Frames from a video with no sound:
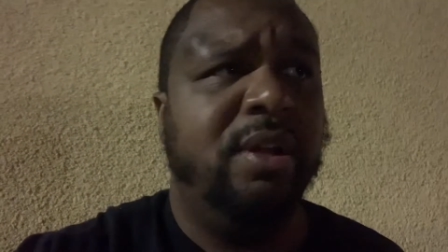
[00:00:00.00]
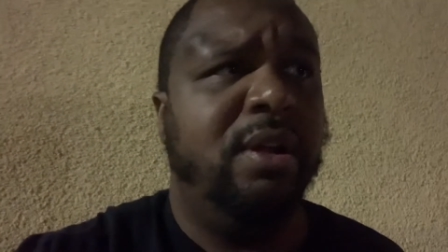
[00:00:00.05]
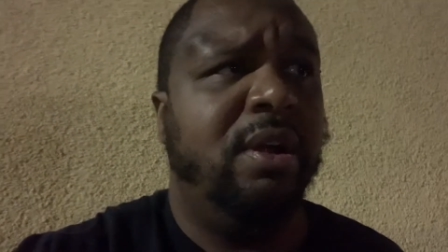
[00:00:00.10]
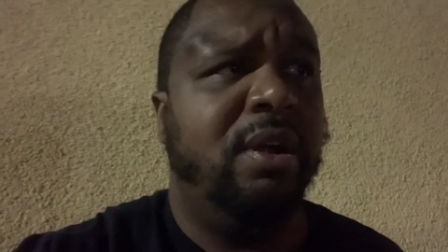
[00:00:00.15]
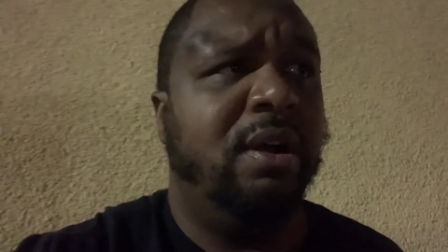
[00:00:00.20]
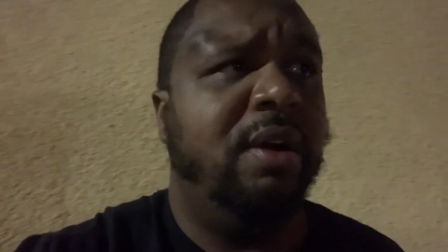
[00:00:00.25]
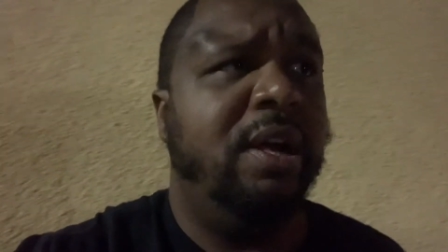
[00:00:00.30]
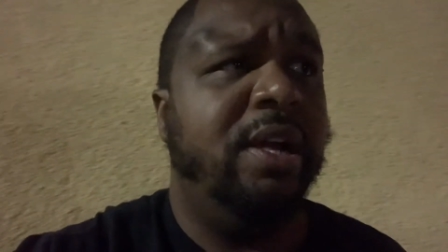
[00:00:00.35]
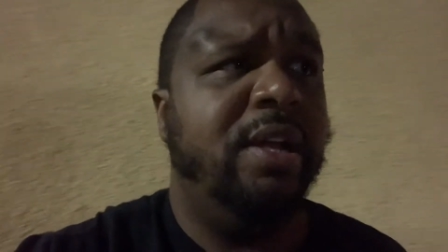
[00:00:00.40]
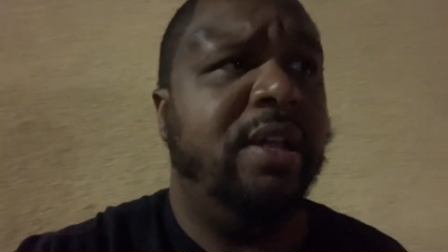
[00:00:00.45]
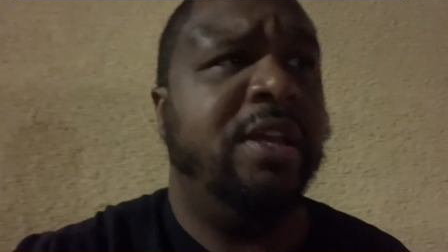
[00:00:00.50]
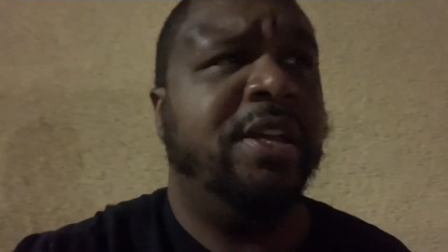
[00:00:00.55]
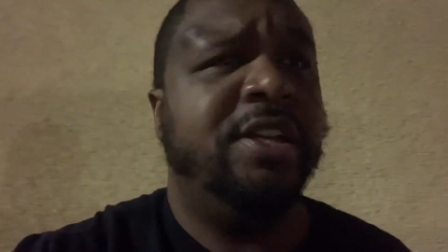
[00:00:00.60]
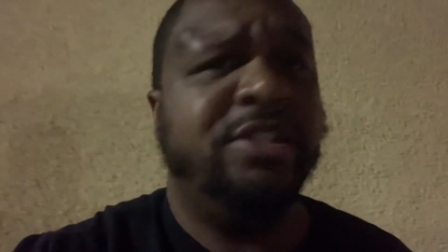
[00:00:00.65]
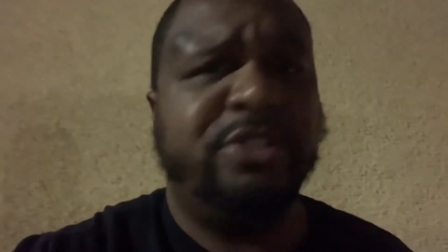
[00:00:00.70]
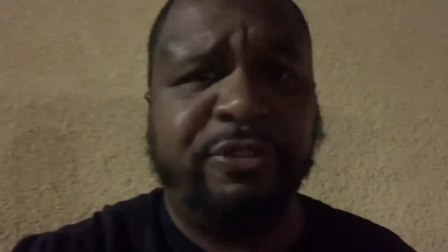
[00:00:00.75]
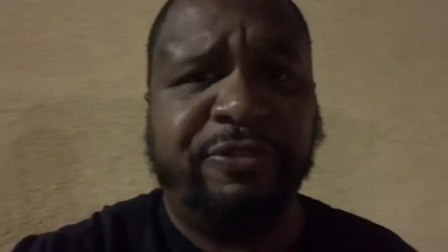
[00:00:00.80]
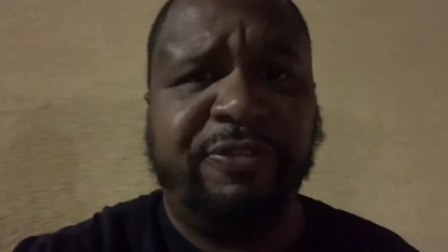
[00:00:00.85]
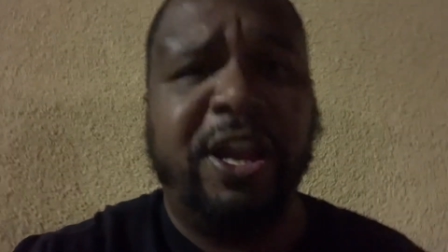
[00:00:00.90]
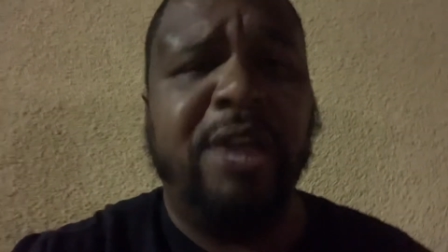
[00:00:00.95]
All right. And get
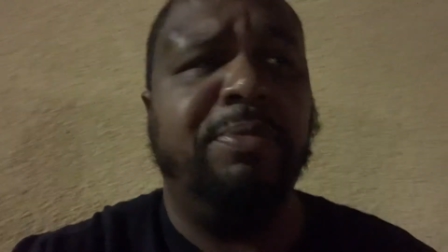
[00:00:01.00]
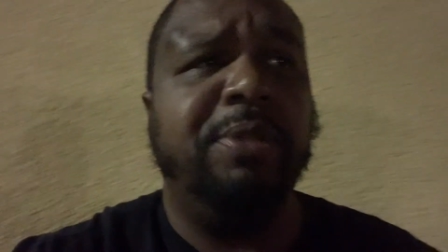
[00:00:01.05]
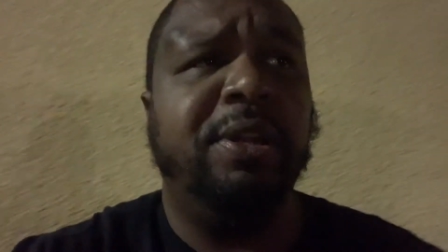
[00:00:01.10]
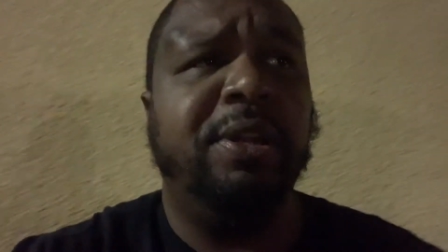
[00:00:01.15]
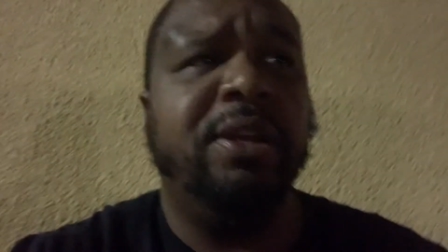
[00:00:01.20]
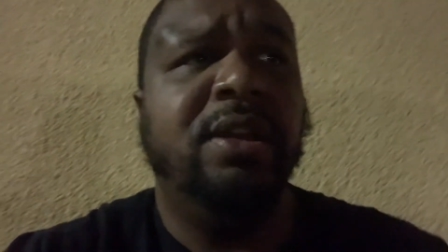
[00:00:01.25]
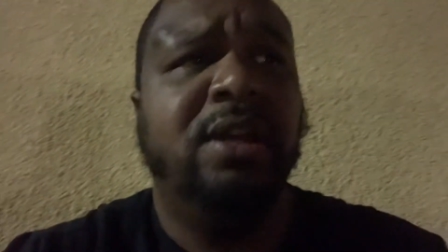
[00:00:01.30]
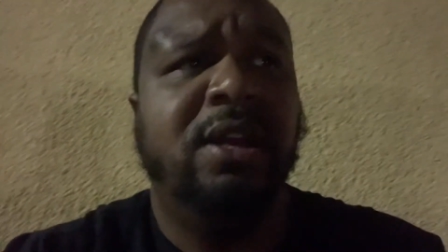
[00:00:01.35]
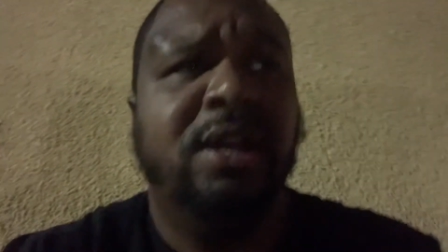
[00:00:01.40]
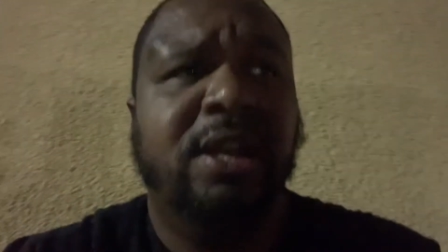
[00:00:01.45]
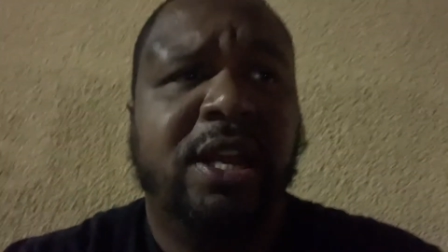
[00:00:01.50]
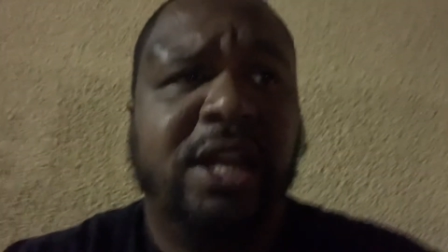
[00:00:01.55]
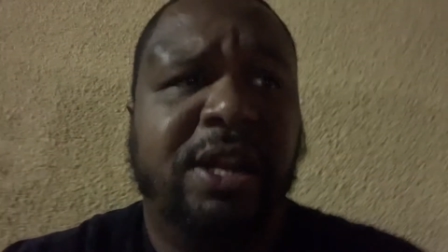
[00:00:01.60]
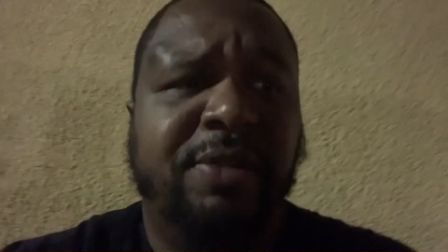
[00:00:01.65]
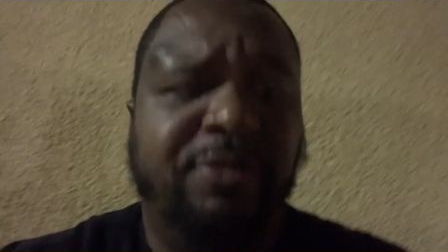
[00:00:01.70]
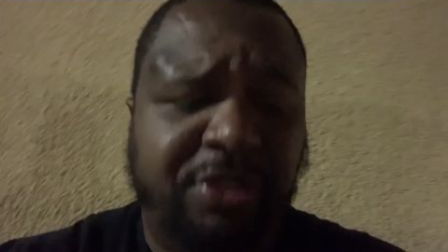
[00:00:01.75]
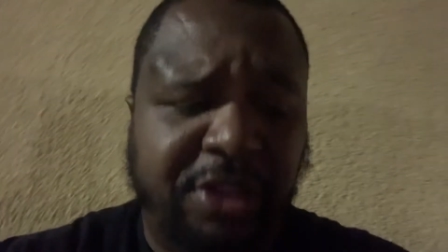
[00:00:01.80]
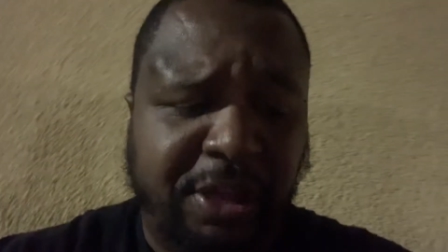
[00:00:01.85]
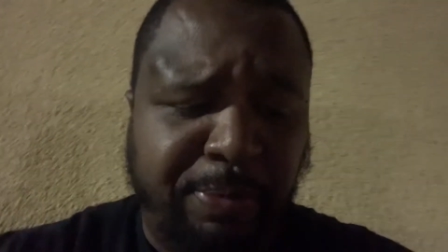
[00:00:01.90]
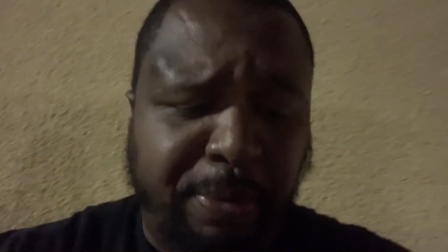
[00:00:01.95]
your family
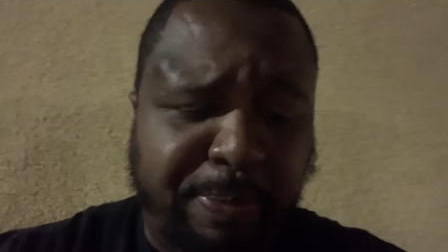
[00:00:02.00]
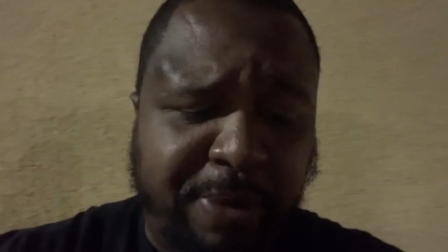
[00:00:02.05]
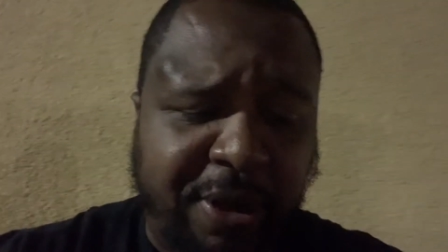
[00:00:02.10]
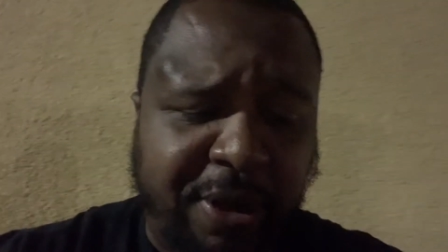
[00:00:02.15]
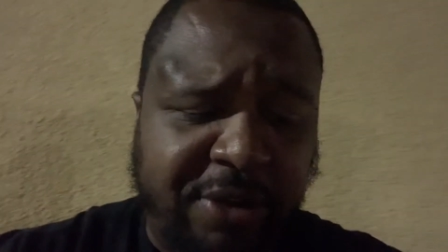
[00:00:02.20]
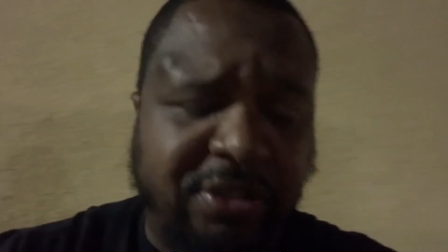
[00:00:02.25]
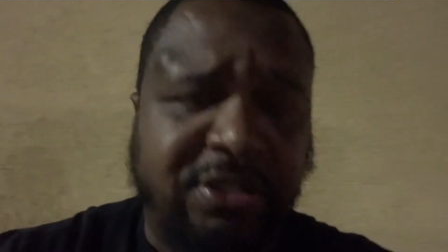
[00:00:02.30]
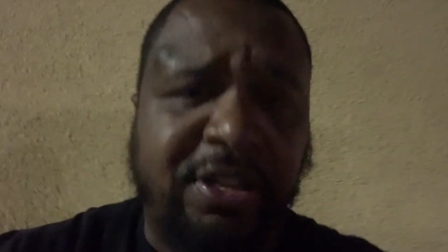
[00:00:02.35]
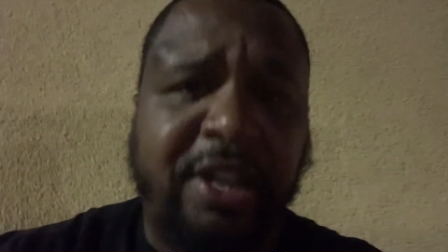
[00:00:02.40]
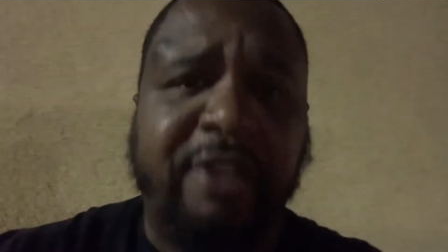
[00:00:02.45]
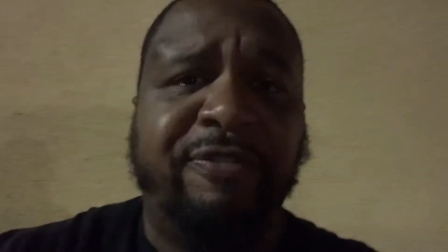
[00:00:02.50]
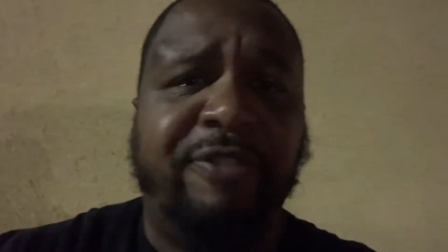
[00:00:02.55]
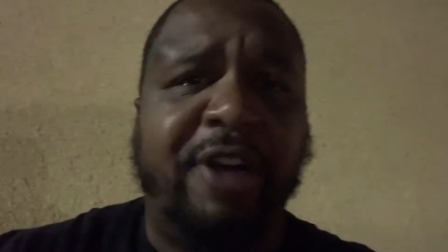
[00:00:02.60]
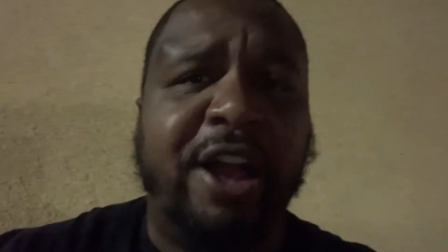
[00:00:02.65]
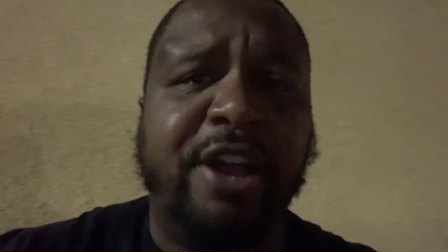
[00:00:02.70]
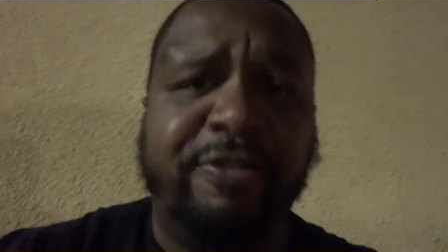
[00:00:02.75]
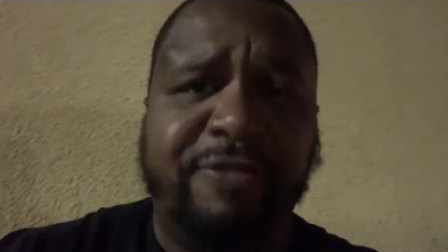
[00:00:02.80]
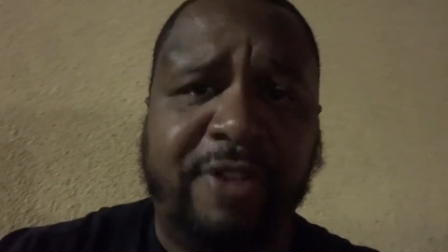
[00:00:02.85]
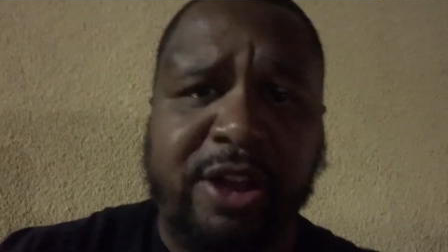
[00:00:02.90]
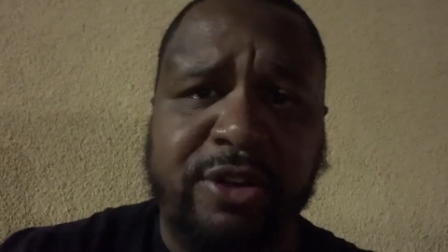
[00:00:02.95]
everything prepared, just like
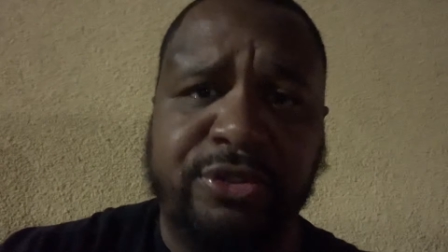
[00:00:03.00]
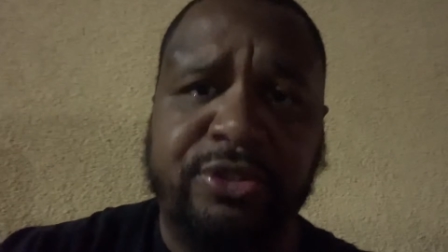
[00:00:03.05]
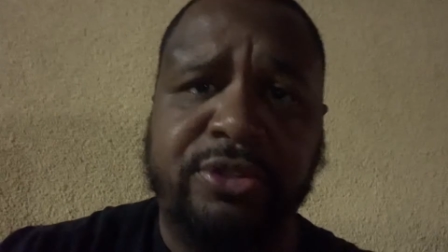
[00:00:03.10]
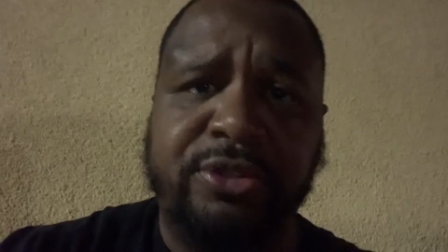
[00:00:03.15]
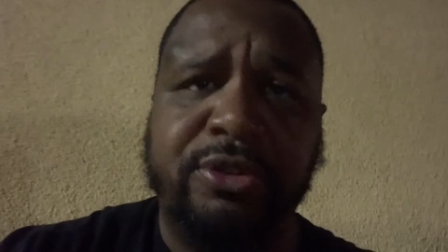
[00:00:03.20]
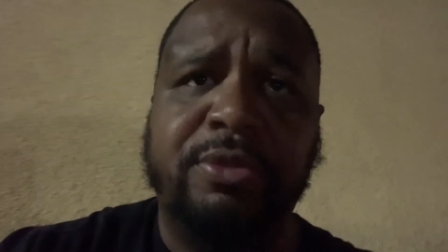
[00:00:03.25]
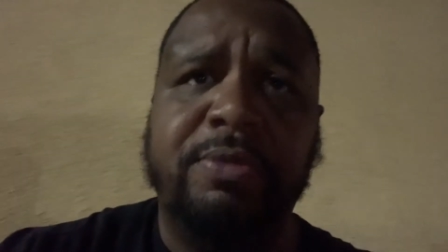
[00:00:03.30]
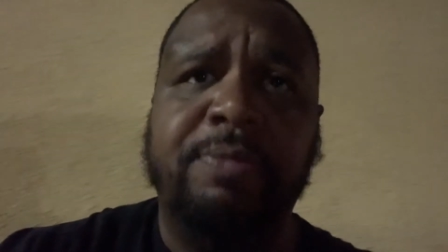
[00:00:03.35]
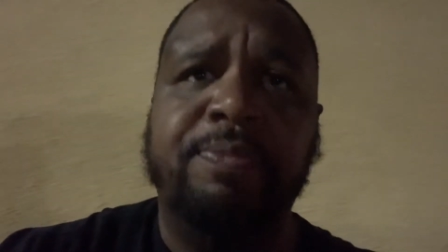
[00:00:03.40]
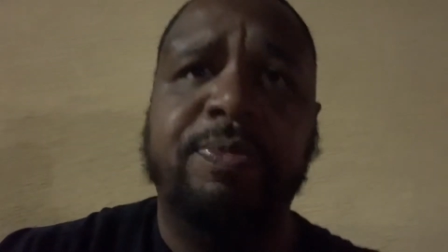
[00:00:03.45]
firefighters do.